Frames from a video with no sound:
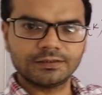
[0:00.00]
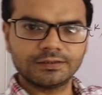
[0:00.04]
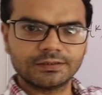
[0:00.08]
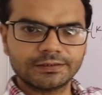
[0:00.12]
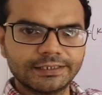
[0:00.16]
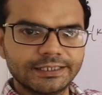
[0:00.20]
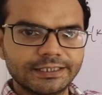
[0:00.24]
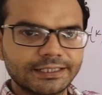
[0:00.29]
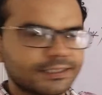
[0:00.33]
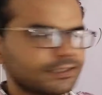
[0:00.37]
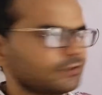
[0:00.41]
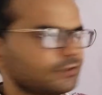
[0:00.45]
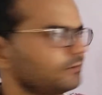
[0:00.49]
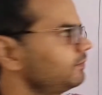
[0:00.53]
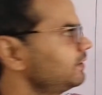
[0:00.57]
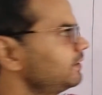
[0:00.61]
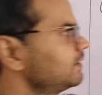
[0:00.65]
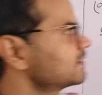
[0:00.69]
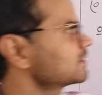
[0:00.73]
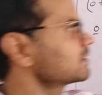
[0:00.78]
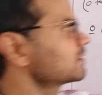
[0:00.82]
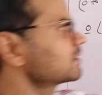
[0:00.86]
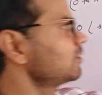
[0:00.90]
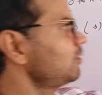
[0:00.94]
negative,
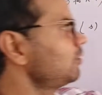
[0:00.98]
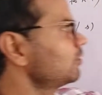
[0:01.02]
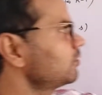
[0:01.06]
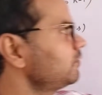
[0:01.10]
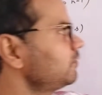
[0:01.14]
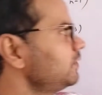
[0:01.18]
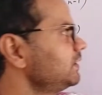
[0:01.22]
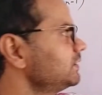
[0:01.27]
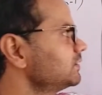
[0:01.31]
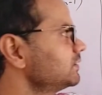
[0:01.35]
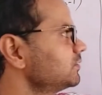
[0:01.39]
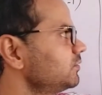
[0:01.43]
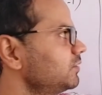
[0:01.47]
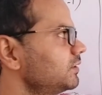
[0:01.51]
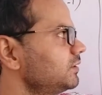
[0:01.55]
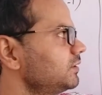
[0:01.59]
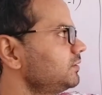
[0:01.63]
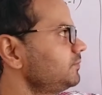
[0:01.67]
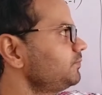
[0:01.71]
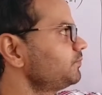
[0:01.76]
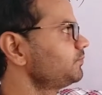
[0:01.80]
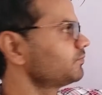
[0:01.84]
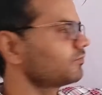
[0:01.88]
means clockwise or